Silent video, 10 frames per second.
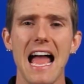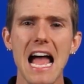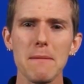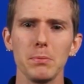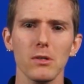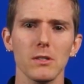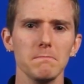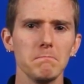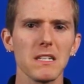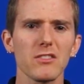
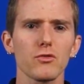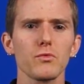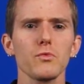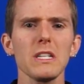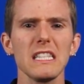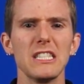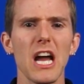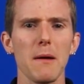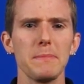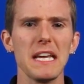Apple must really
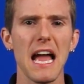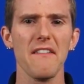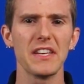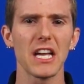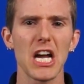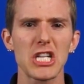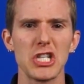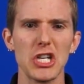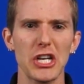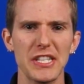not be having a
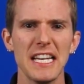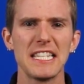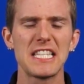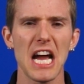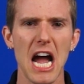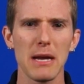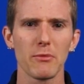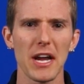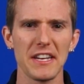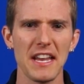good time
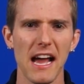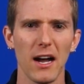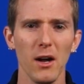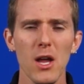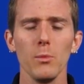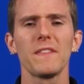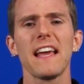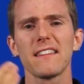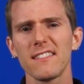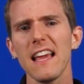right now. With
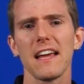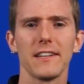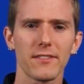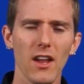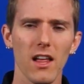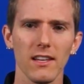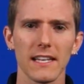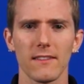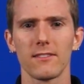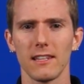that said, it's not
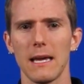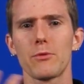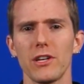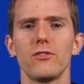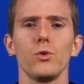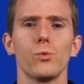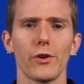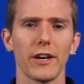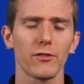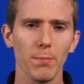like the celebrities who
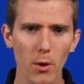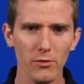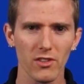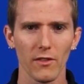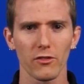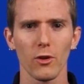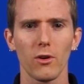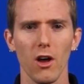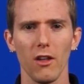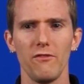were exposed in the
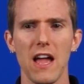so-called